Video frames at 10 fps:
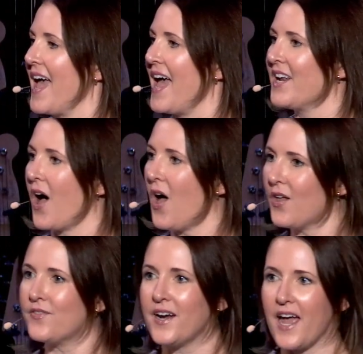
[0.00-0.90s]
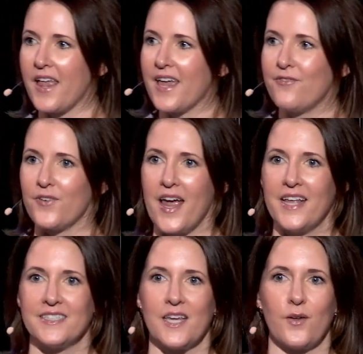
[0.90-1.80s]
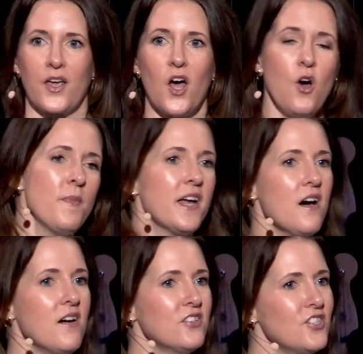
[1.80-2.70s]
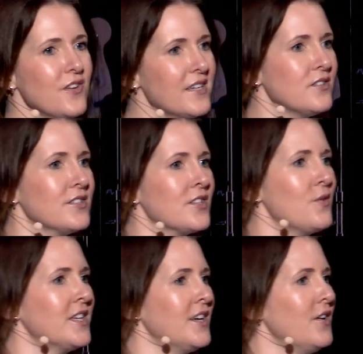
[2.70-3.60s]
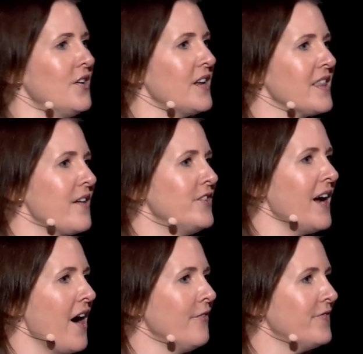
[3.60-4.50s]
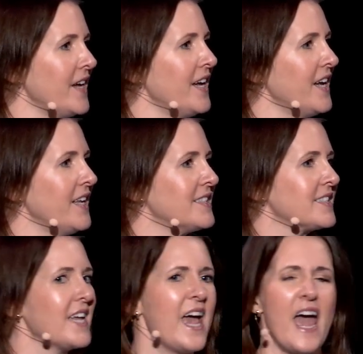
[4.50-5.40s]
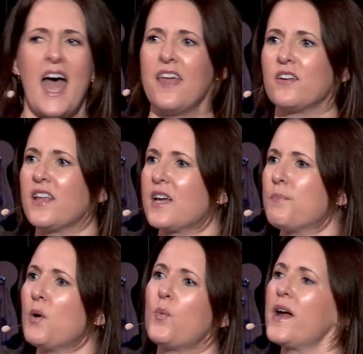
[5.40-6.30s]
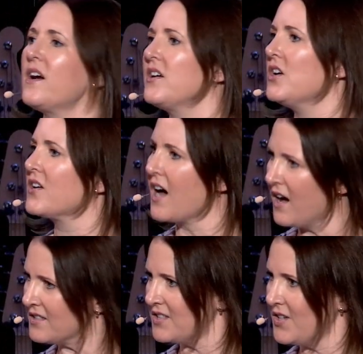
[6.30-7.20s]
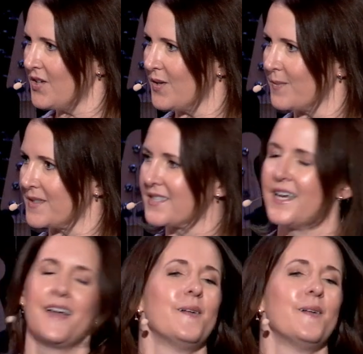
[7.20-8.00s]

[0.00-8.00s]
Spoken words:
And all of their LA friends, they were like, oh my gosh, you guys look so cute. I love your outfits. And they're like, but where are your costumes?